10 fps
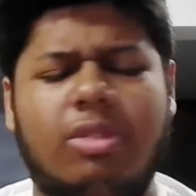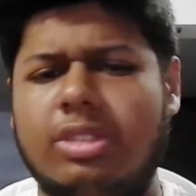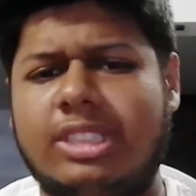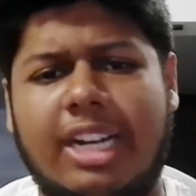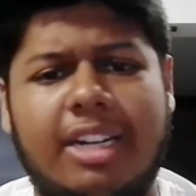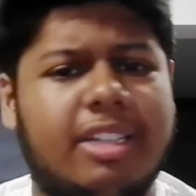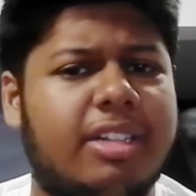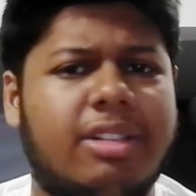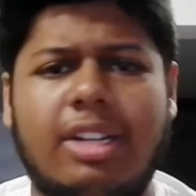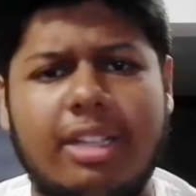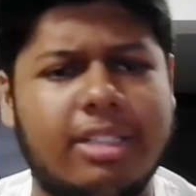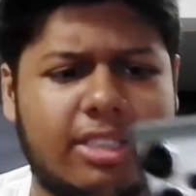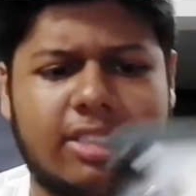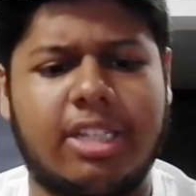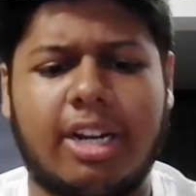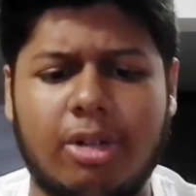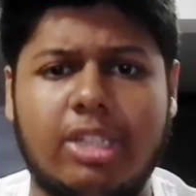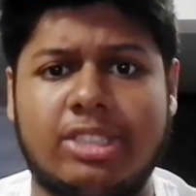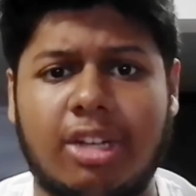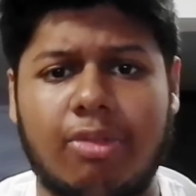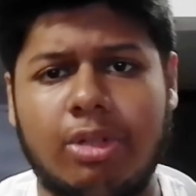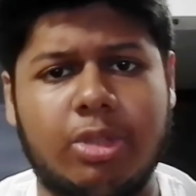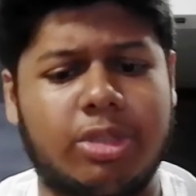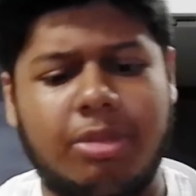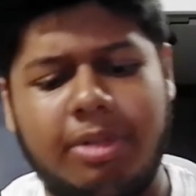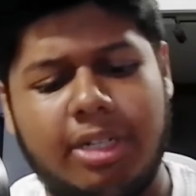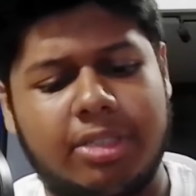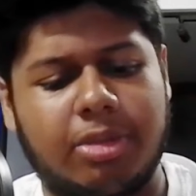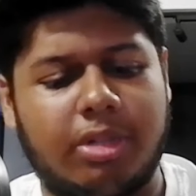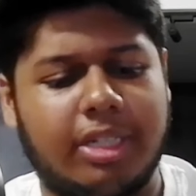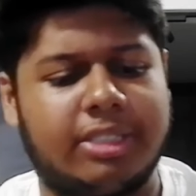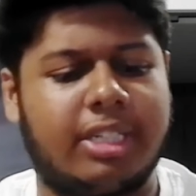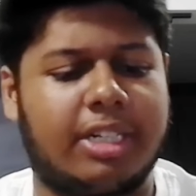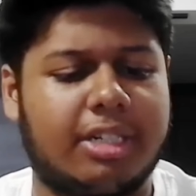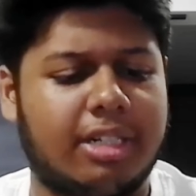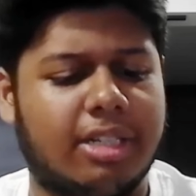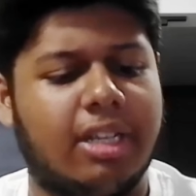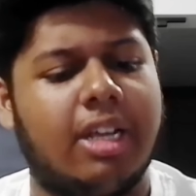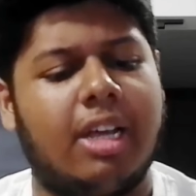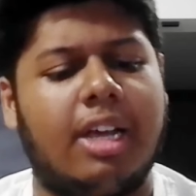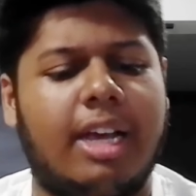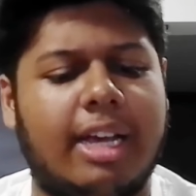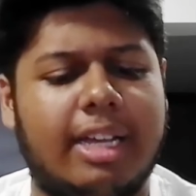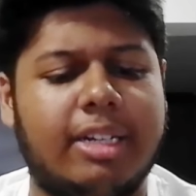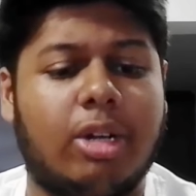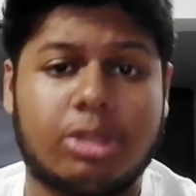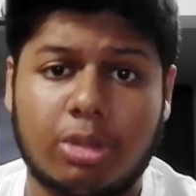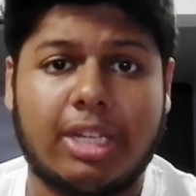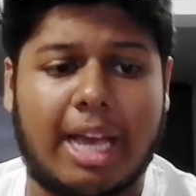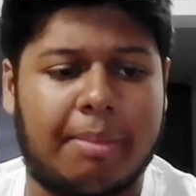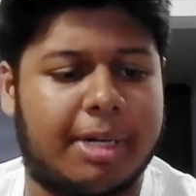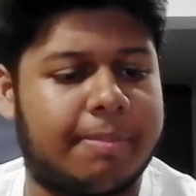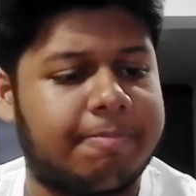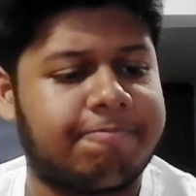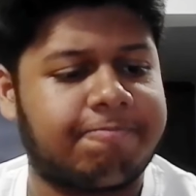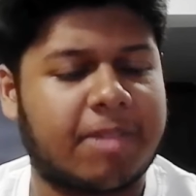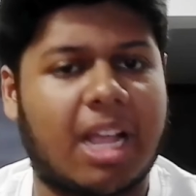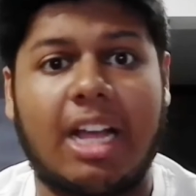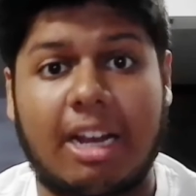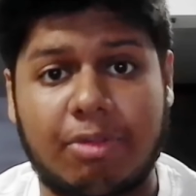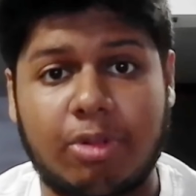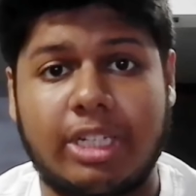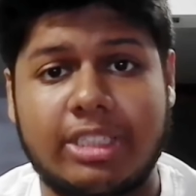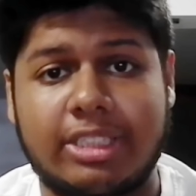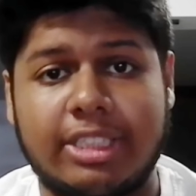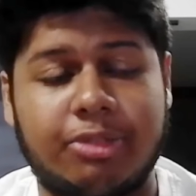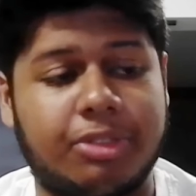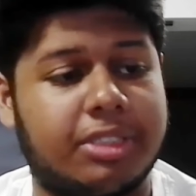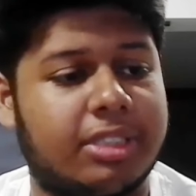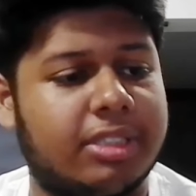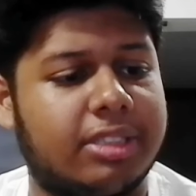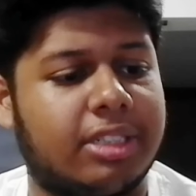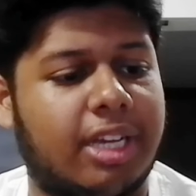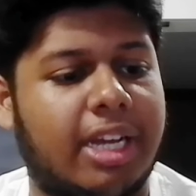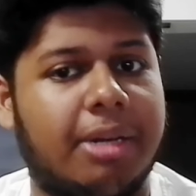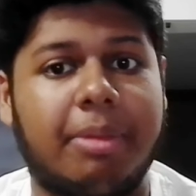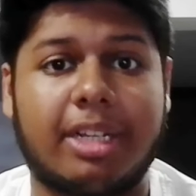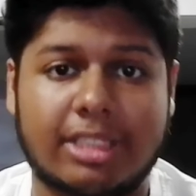chatting, just the regular stuff, social media scrolling, etc. And also the camera. I'll have to test these features and make a